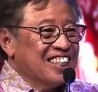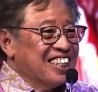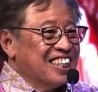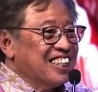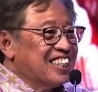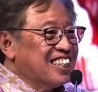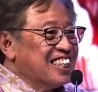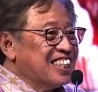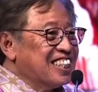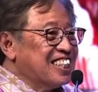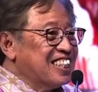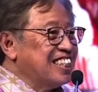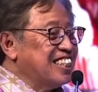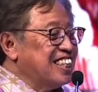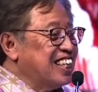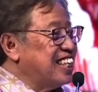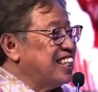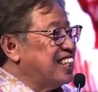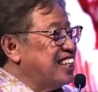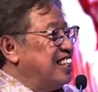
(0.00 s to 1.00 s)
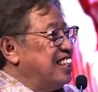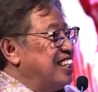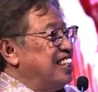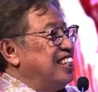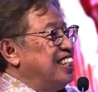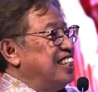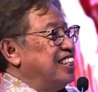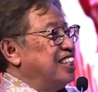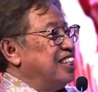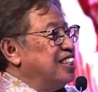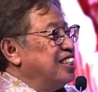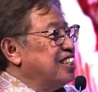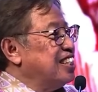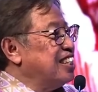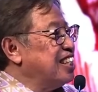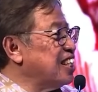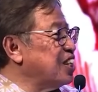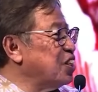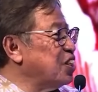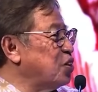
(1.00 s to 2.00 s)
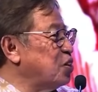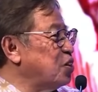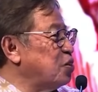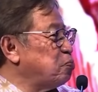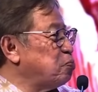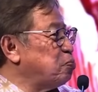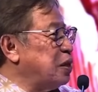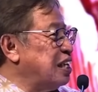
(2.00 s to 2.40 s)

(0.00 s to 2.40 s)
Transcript: Kita tidak tengok